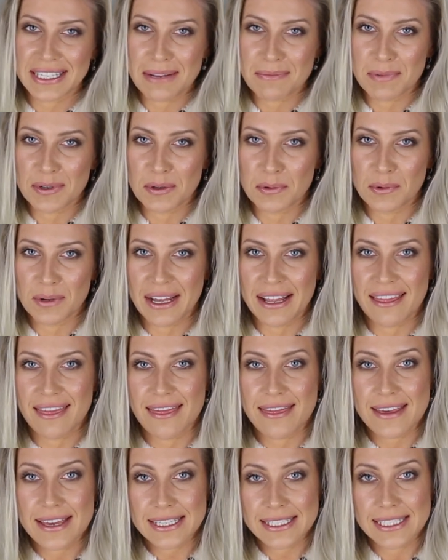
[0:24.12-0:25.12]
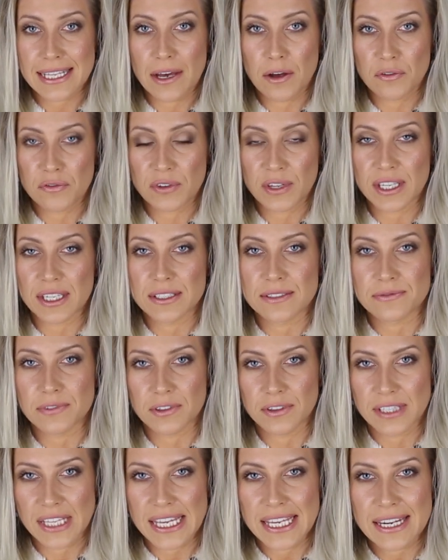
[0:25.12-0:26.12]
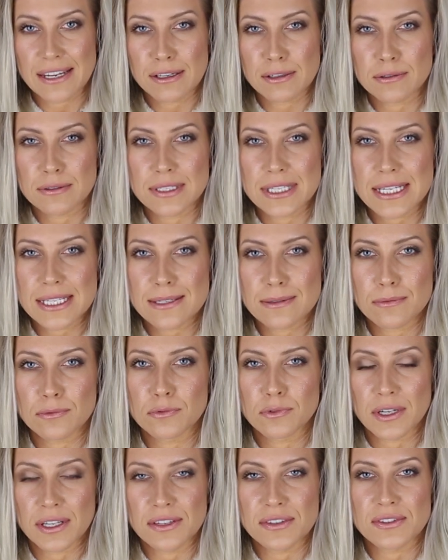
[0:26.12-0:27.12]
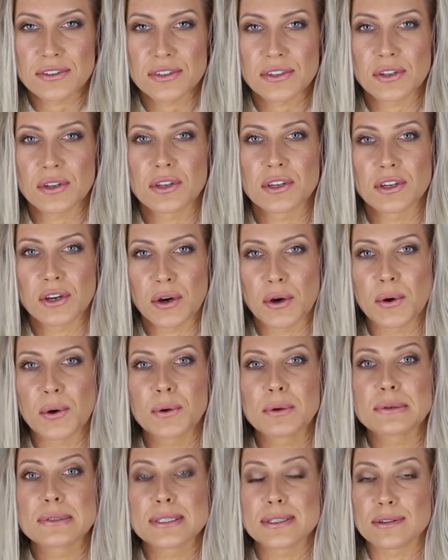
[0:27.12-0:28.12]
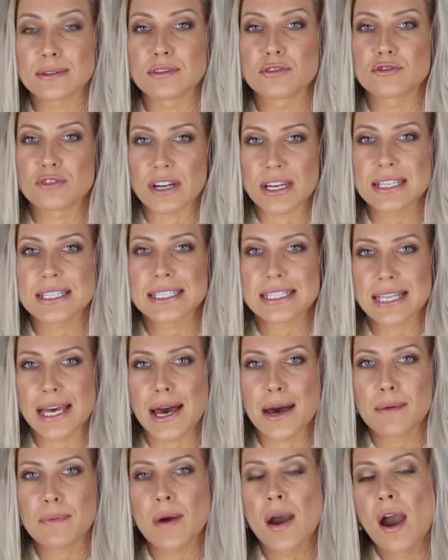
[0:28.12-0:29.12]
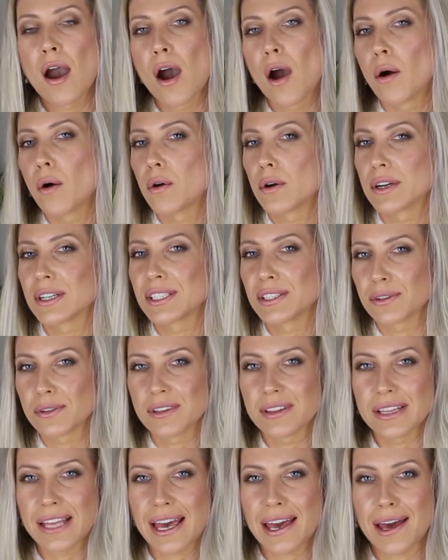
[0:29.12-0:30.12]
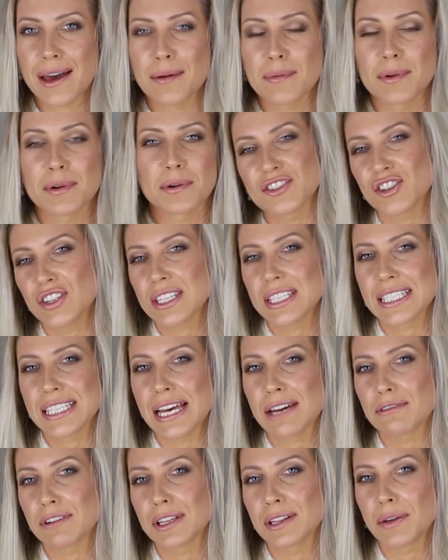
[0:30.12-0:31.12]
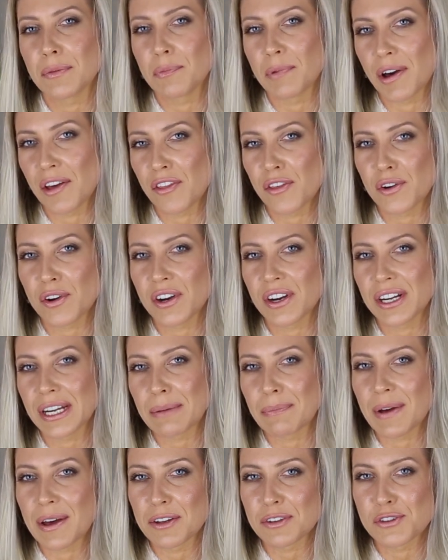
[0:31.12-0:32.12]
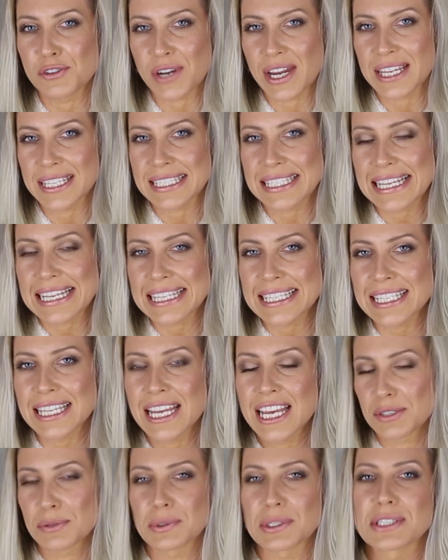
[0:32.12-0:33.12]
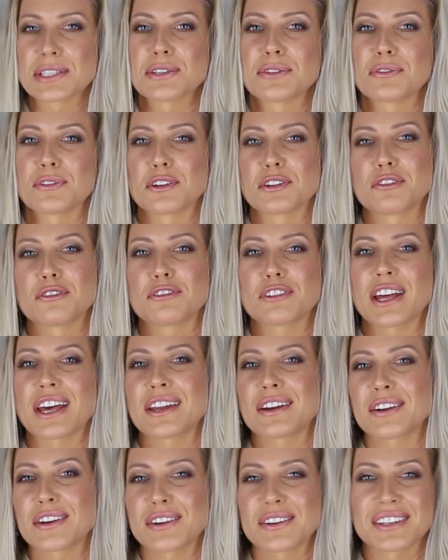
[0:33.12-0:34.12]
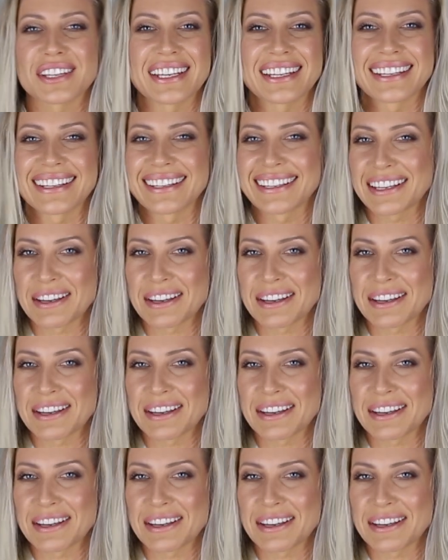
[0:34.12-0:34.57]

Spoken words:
number 1. This outfit is for lady who doesn't want to go too dressed up or too glam. She's not really bothered about dresses. She wants to feel flattered and